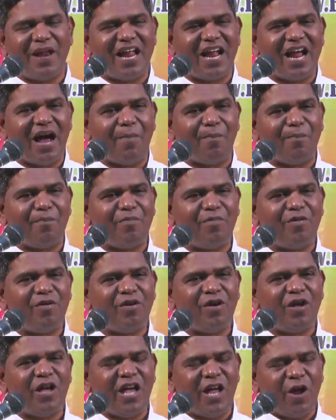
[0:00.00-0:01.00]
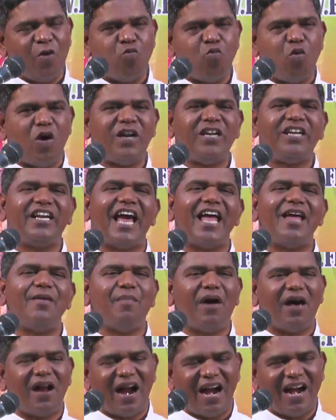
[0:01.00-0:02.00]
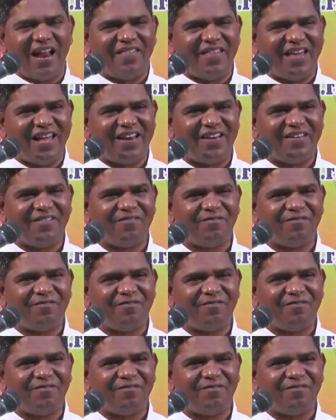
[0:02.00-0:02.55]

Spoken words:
bring up in one time or another,